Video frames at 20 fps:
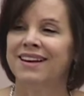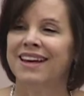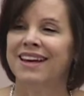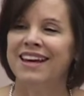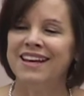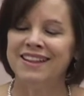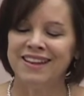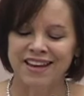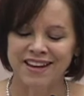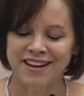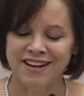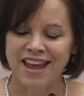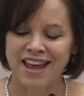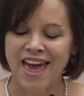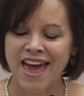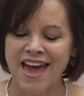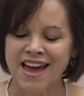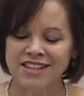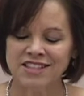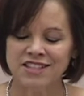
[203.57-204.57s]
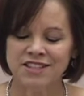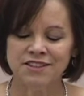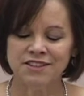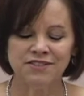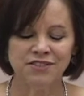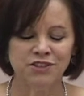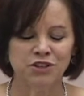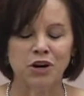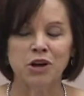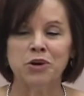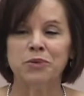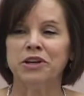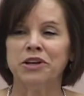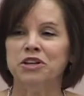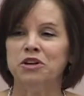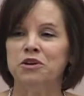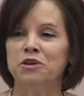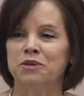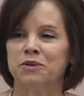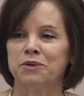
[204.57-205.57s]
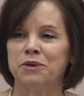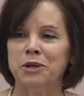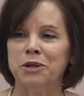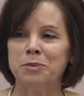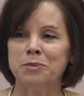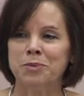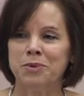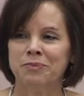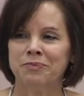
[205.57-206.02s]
he led an active, growing youth group.